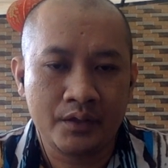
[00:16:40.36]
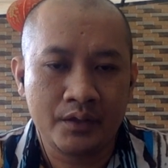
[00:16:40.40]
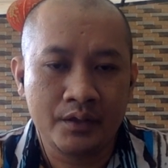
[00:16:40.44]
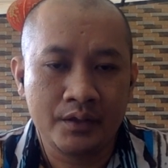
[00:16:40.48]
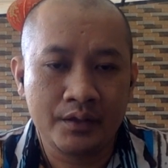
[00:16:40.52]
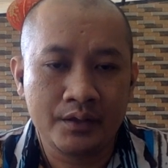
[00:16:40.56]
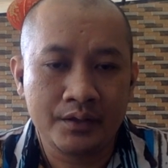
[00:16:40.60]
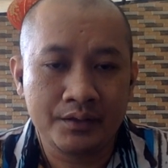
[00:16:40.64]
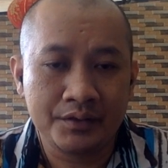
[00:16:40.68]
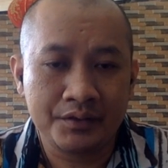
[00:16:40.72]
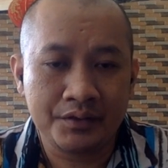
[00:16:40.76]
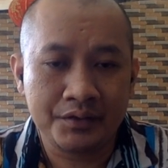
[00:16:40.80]

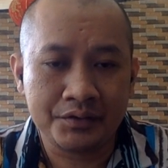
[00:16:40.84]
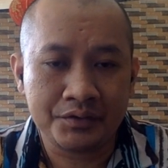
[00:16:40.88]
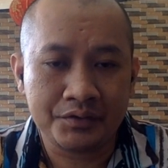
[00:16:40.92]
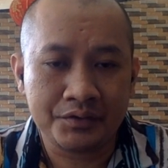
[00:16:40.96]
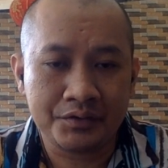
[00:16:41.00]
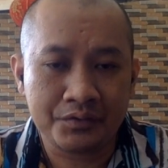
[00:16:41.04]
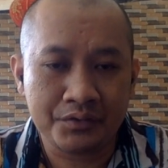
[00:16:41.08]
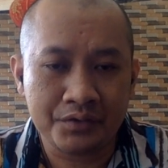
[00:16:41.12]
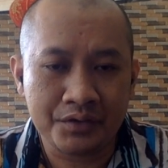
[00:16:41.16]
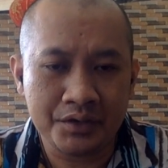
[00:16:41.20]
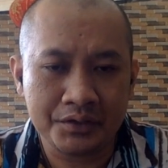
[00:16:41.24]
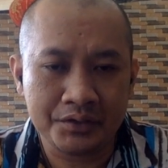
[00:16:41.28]
These
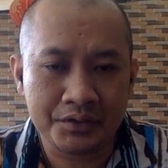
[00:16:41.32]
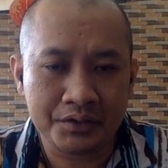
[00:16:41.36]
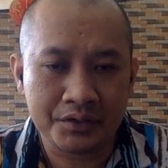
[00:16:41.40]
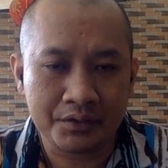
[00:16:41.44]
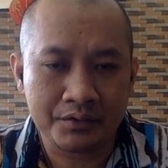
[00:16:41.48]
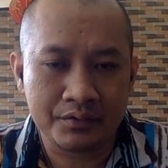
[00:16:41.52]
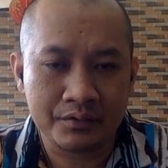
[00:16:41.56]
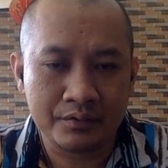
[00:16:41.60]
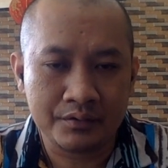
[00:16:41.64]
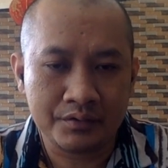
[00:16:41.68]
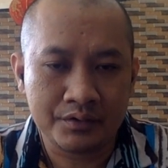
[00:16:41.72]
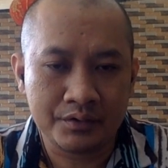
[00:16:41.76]

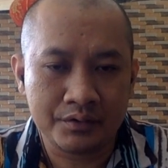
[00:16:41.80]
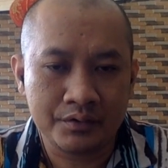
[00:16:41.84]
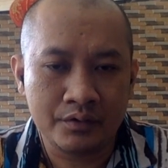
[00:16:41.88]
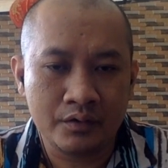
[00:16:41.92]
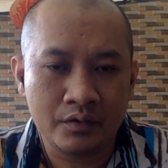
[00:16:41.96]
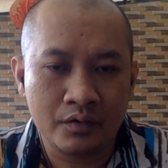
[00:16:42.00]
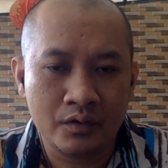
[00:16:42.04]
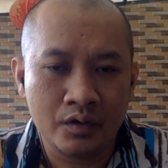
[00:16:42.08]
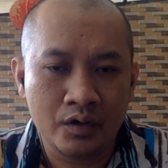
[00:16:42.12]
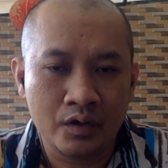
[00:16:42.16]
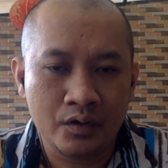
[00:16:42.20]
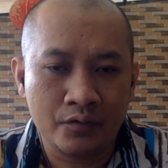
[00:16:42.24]
reasons
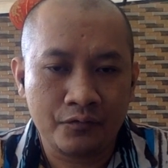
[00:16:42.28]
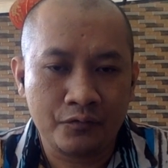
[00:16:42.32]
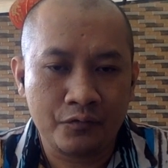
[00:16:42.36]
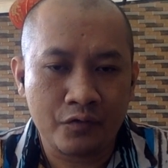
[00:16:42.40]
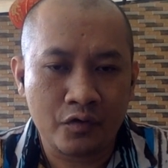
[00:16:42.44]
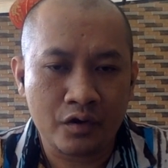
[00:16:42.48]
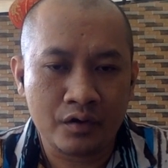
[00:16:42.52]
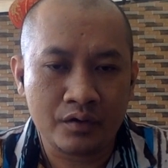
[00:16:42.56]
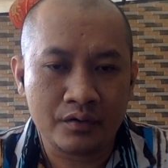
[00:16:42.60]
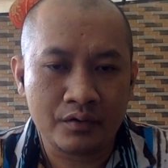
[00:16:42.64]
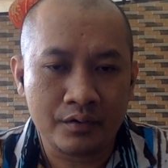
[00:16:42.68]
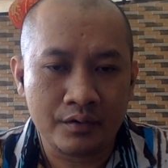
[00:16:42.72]

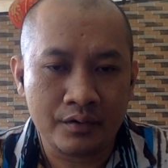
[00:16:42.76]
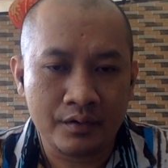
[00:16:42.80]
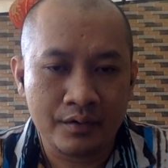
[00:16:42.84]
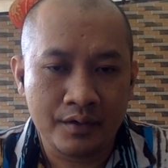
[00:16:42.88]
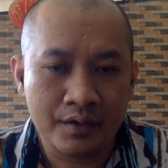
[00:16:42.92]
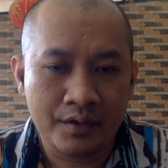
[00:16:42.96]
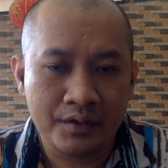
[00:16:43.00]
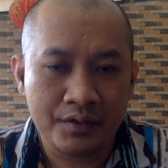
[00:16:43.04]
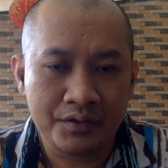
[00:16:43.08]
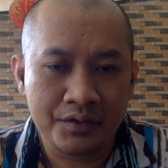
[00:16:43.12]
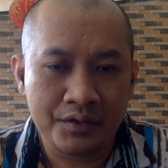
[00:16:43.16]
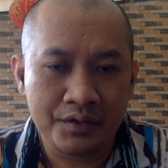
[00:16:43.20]
for
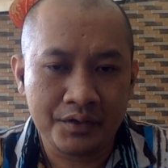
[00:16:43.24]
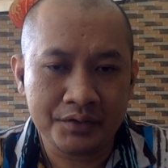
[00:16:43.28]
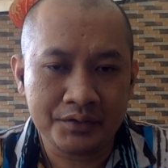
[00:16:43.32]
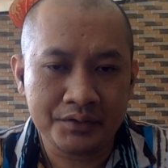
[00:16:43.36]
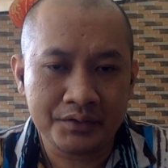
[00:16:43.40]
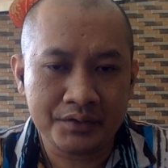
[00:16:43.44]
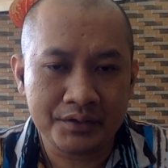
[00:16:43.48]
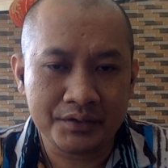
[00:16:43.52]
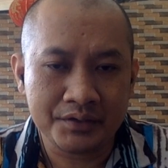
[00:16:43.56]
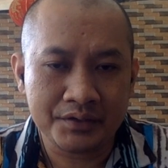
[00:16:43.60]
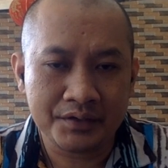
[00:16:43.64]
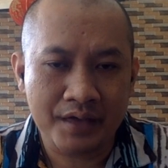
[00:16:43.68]
this
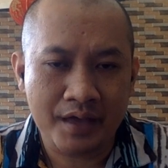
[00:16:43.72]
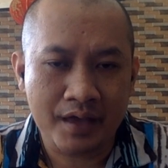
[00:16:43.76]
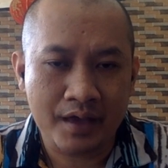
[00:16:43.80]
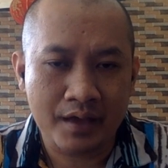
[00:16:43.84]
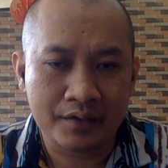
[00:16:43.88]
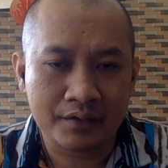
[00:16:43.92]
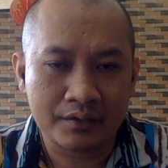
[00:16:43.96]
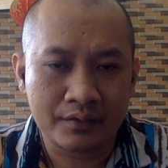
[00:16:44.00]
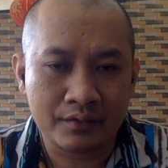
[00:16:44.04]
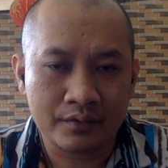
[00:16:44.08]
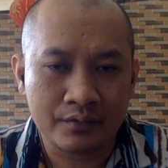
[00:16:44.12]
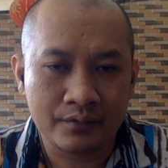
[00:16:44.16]
is that
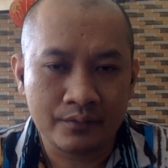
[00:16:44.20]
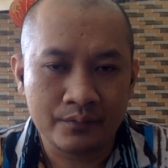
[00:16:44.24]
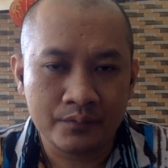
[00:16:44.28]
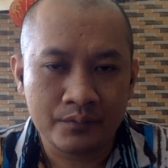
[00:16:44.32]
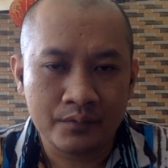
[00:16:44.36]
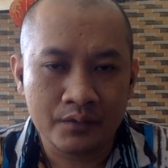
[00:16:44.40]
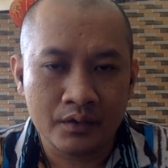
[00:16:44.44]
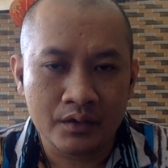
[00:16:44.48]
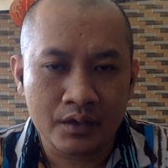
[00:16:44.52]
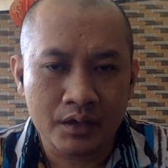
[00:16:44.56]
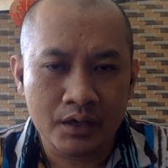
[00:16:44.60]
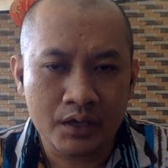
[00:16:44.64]

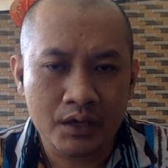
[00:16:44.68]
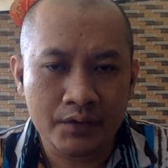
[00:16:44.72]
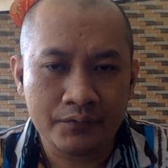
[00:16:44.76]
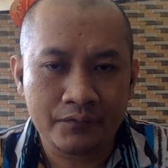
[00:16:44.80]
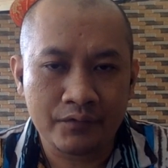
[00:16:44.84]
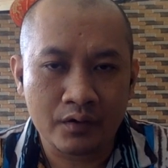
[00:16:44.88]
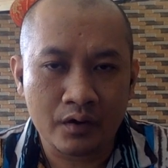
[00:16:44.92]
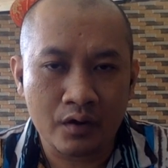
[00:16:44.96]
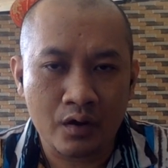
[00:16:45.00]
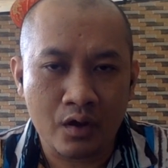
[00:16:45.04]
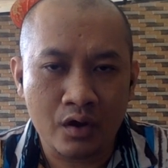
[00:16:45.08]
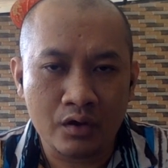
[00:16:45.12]
if a
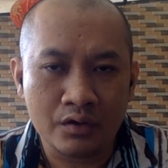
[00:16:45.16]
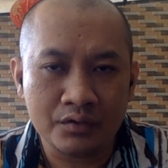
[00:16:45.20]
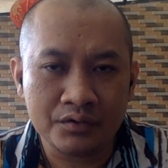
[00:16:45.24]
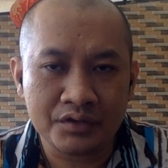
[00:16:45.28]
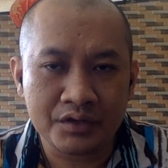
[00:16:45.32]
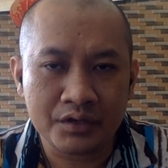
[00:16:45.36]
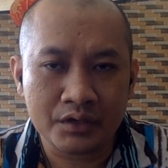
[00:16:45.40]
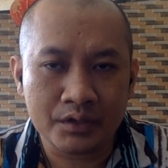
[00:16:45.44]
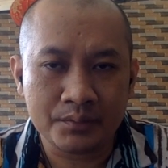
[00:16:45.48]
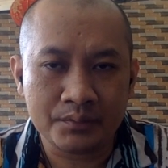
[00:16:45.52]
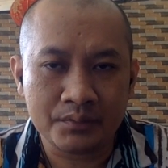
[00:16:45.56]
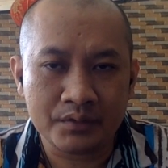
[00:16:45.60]

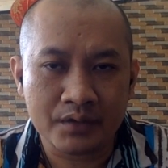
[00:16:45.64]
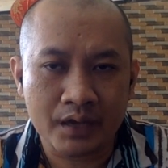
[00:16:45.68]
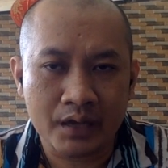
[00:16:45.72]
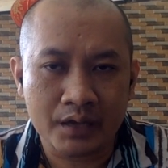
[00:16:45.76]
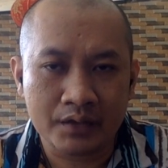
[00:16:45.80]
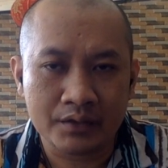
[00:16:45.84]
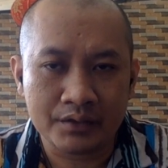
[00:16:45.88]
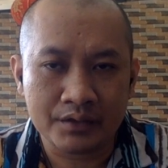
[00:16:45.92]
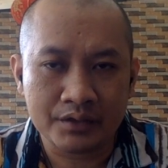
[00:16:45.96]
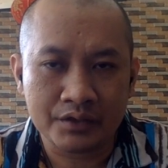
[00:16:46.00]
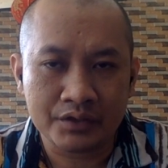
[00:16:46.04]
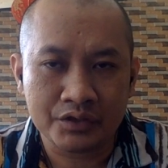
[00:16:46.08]
long-term debt
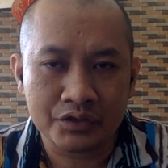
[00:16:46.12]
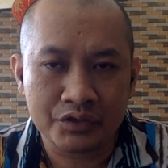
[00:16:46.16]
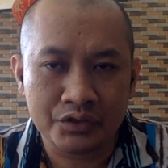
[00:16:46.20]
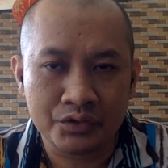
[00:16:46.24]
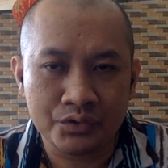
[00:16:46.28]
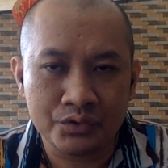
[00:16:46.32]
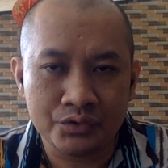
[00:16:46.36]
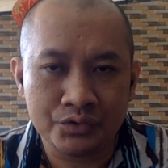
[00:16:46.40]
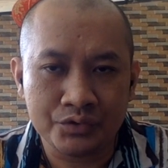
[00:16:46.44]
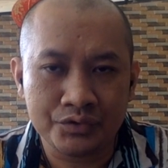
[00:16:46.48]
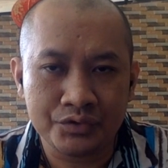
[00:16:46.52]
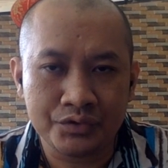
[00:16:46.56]
is
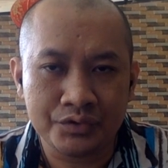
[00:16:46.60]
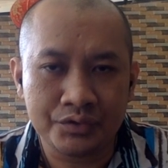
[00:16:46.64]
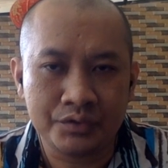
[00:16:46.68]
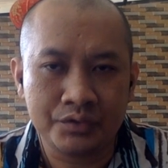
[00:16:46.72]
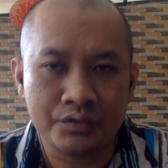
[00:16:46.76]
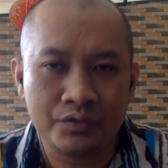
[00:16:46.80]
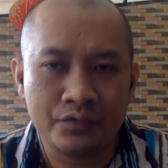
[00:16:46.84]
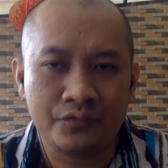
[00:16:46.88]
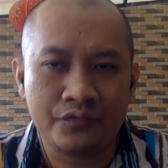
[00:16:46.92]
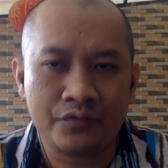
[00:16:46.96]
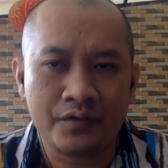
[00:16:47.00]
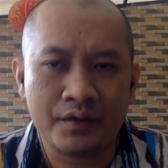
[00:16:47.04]
used
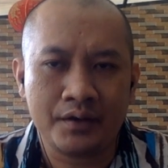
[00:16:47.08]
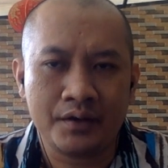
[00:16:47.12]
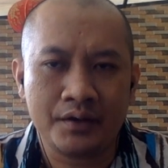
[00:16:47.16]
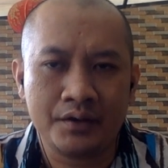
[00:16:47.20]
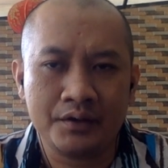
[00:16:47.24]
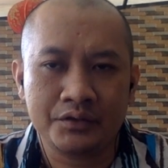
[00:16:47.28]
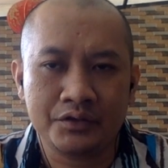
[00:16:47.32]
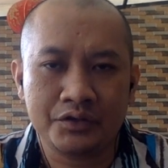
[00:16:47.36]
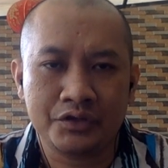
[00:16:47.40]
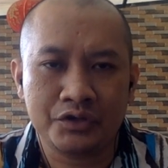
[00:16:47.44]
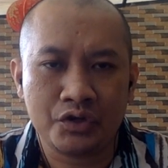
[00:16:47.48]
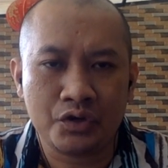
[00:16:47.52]
to
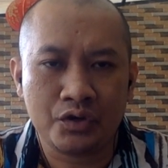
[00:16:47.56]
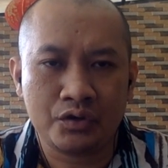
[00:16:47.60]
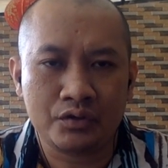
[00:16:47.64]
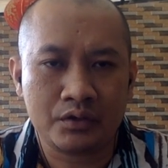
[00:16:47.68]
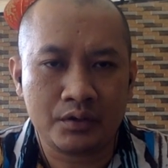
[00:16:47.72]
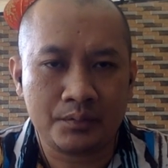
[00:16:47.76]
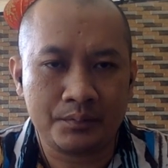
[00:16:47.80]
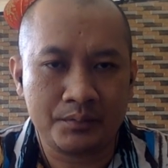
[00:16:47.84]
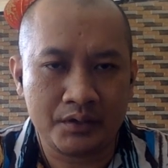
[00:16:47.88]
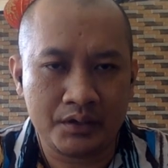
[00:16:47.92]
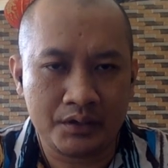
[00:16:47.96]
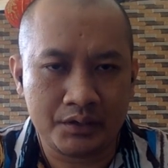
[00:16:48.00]
finance
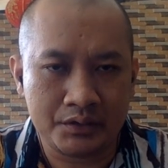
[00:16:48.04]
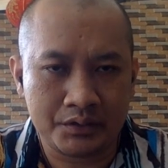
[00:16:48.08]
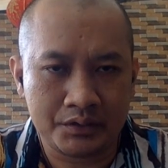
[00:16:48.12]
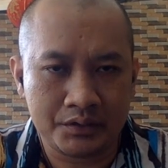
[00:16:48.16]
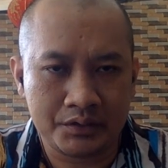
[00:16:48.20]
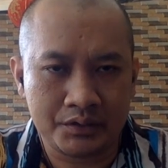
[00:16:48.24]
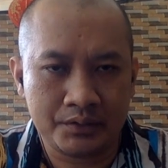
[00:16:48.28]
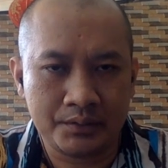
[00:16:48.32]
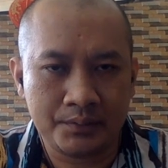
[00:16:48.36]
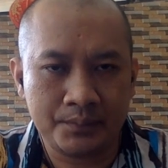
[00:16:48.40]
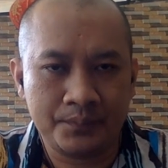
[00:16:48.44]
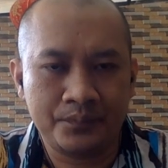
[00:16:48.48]
short-term
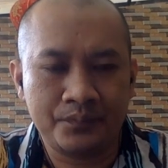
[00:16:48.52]
needs,